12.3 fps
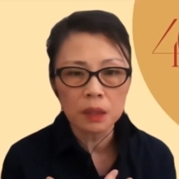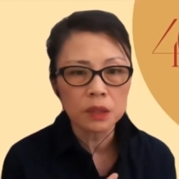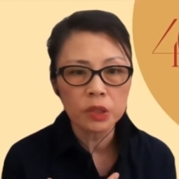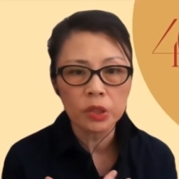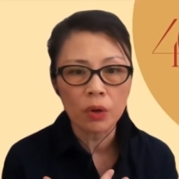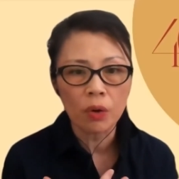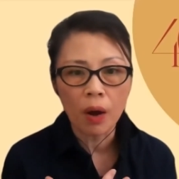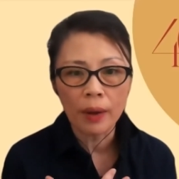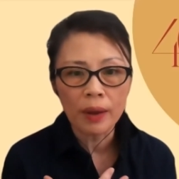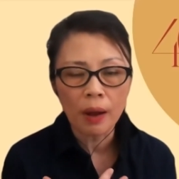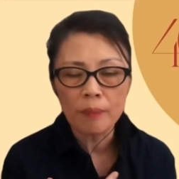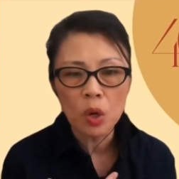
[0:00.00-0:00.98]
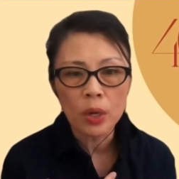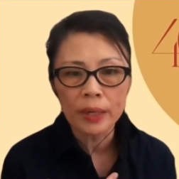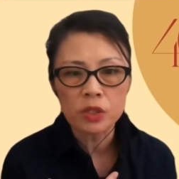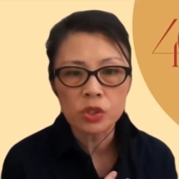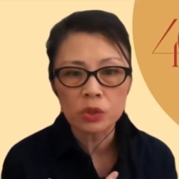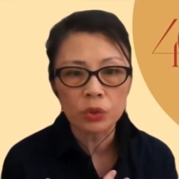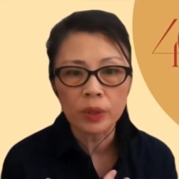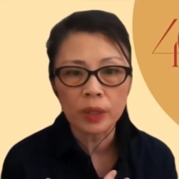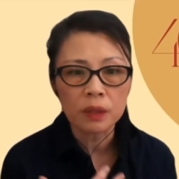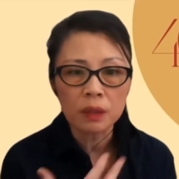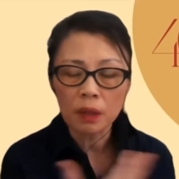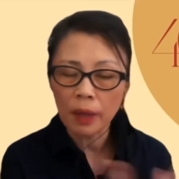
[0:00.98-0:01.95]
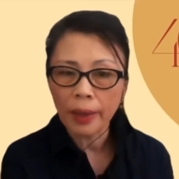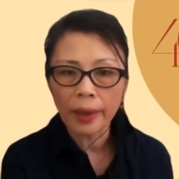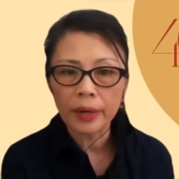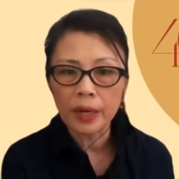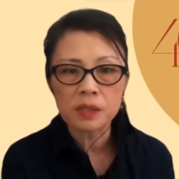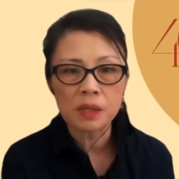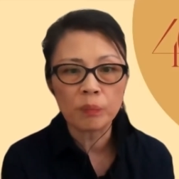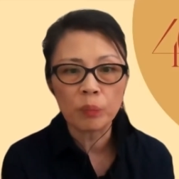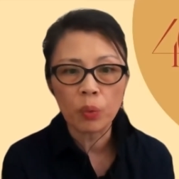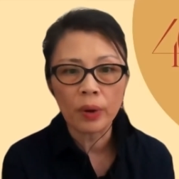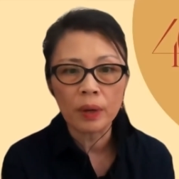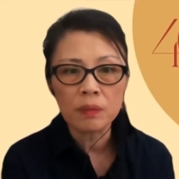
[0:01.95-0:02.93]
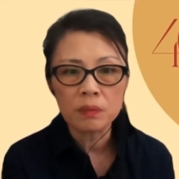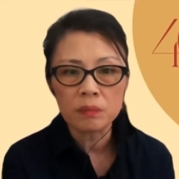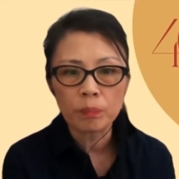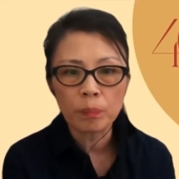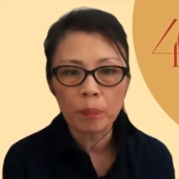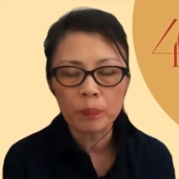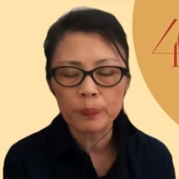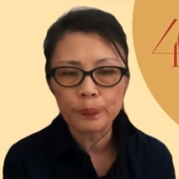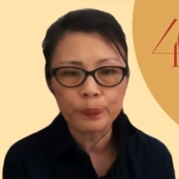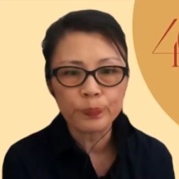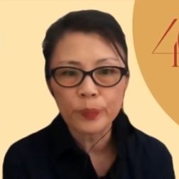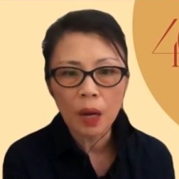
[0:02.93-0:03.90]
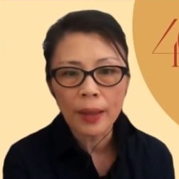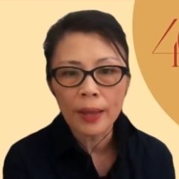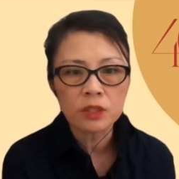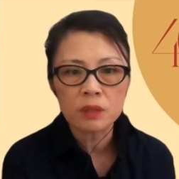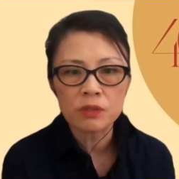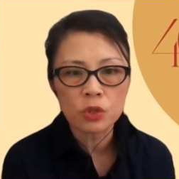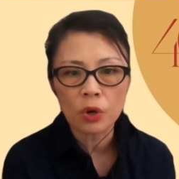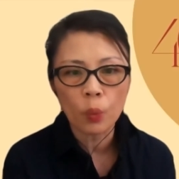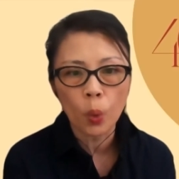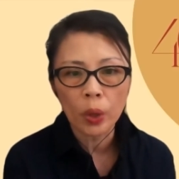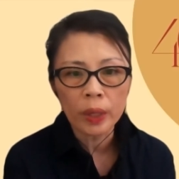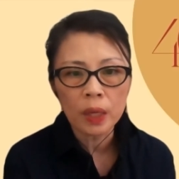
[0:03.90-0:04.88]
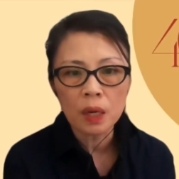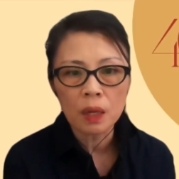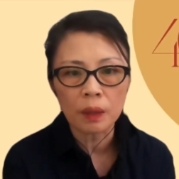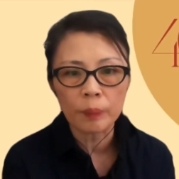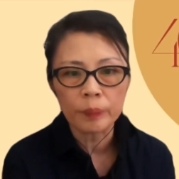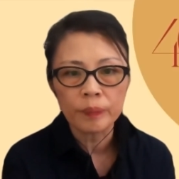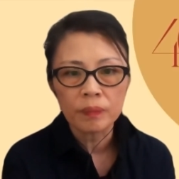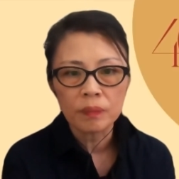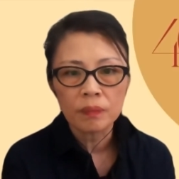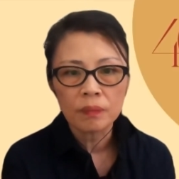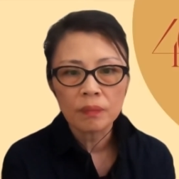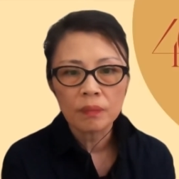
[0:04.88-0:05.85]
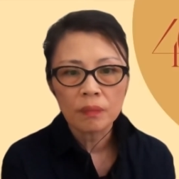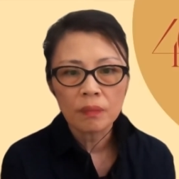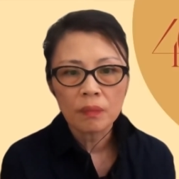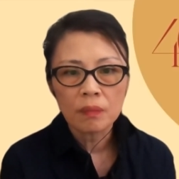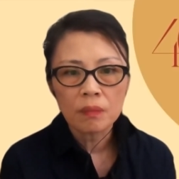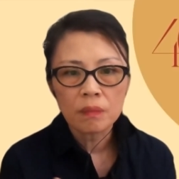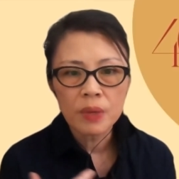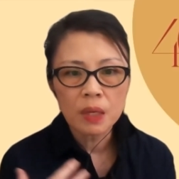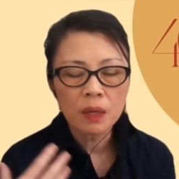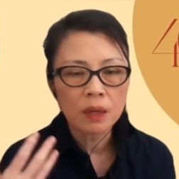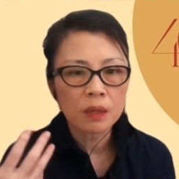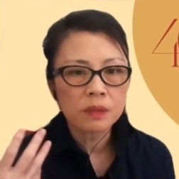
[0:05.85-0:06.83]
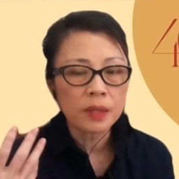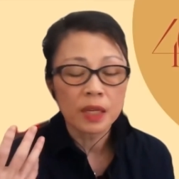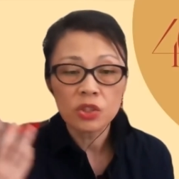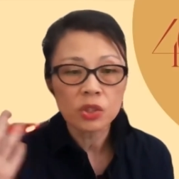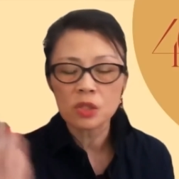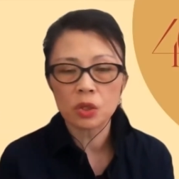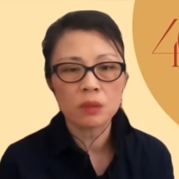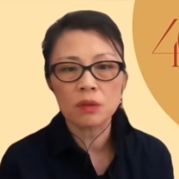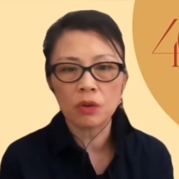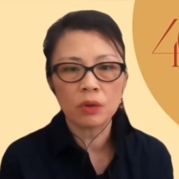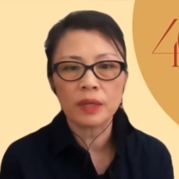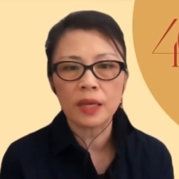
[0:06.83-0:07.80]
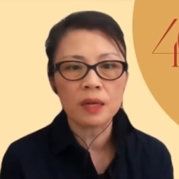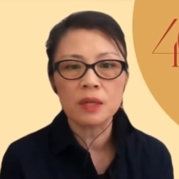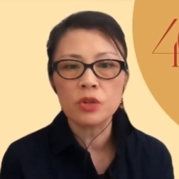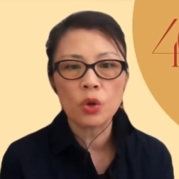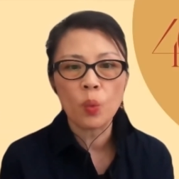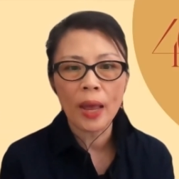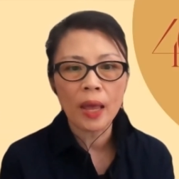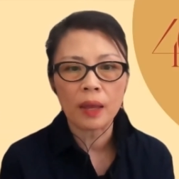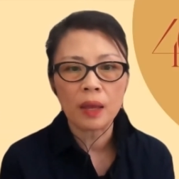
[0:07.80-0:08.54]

I'm not excluded, and at some point I had to start working on them, because they just get in your way.